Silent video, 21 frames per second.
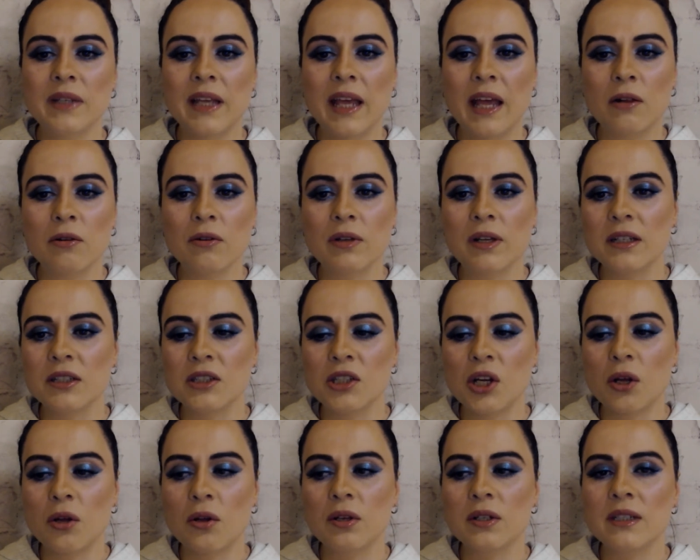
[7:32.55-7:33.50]
Gal
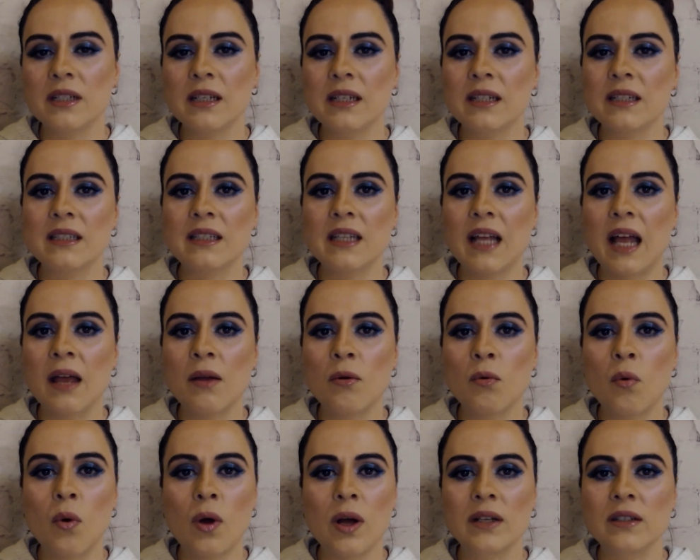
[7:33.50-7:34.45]
Gadot does a
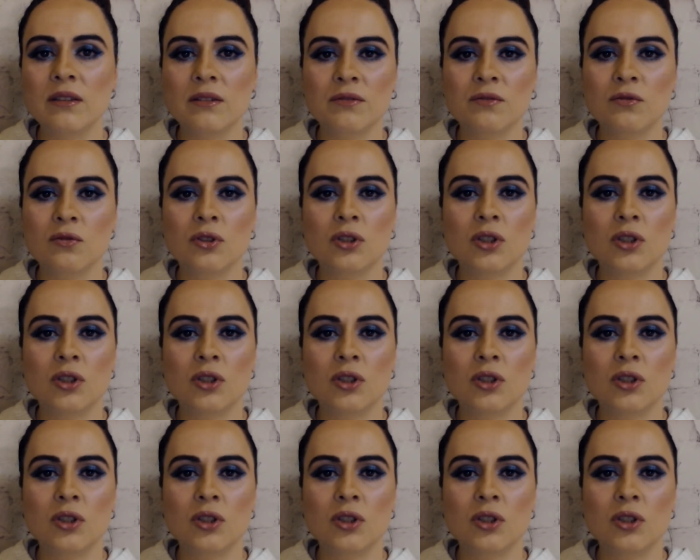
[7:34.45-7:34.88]
wonderful